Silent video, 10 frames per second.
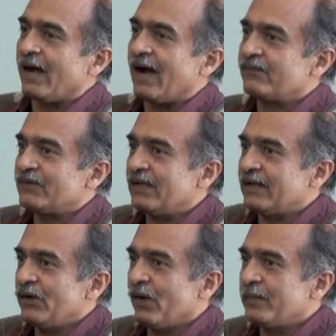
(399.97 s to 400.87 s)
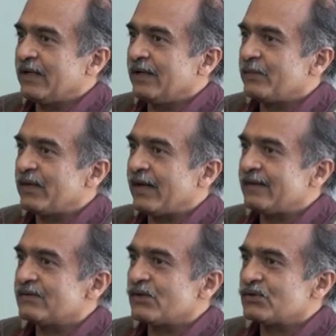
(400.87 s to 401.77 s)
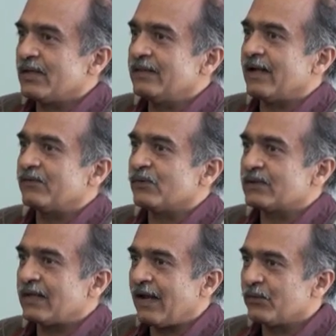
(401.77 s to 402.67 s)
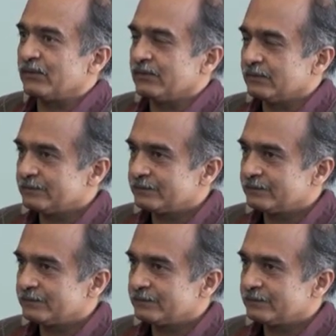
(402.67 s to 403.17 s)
After economic liberalization, that was allowed.